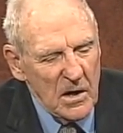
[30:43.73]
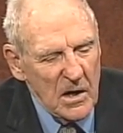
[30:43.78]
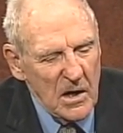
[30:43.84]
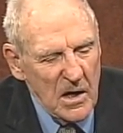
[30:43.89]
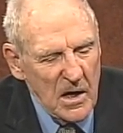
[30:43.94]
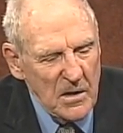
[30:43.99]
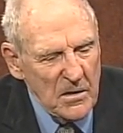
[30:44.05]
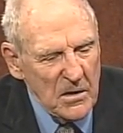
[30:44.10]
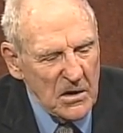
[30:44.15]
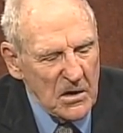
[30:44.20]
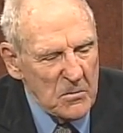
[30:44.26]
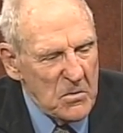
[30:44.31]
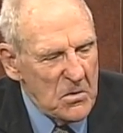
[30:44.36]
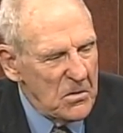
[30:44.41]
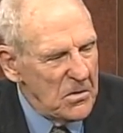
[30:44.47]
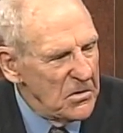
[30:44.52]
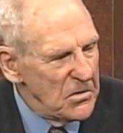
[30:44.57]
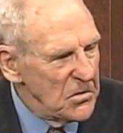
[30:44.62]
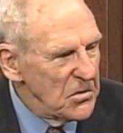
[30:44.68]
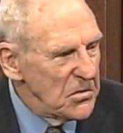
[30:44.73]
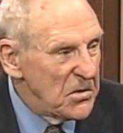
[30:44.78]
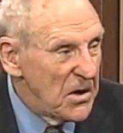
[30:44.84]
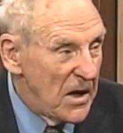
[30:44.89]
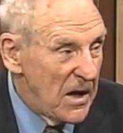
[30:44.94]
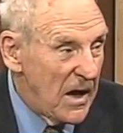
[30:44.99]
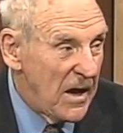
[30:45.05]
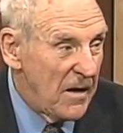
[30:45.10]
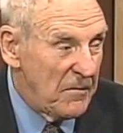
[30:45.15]
In the communities, you should
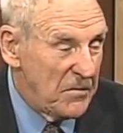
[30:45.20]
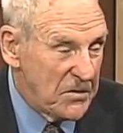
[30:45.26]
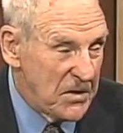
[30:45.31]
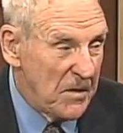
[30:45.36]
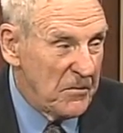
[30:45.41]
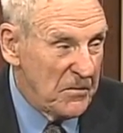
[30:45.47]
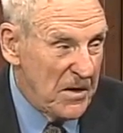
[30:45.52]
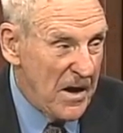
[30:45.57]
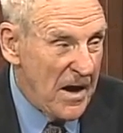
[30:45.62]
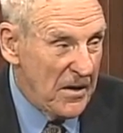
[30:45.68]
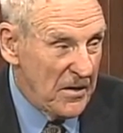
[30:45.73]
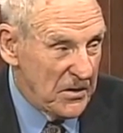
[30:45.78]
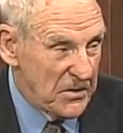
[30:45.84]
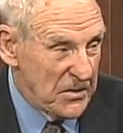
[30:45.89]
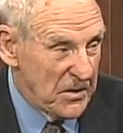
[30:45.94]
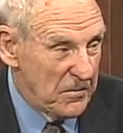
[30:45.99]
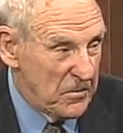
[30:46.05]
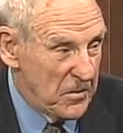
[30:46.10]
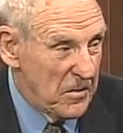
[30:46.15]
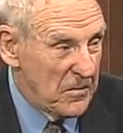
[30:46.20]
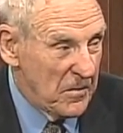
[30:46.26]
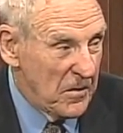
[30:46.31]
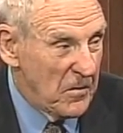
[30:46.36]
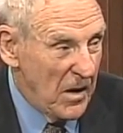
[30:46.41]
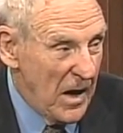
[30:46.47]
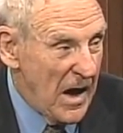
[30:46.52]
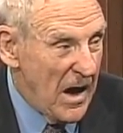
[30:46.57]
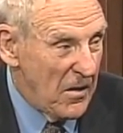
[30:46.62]
have some knowledge of
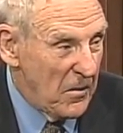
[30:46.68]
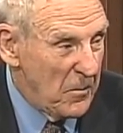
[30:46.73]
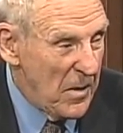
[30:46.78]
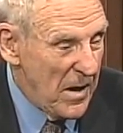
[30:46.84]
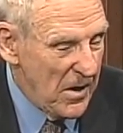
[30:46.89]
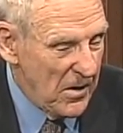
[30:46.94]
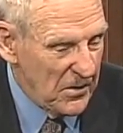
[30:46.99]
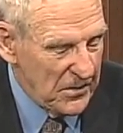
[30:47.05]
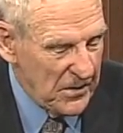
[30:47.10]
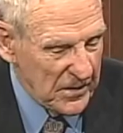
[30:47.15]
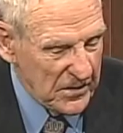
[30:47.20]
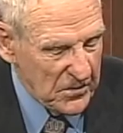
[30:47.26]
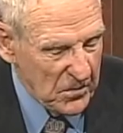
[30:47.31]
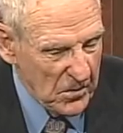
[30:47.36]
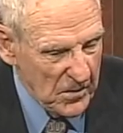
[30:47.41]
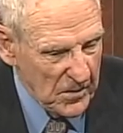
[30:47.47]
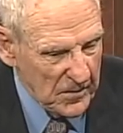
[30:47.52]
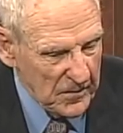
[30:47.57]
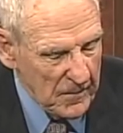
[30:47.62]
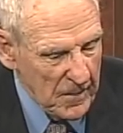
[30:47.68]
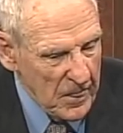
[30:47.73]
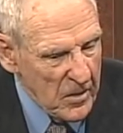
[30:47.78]
how politics work.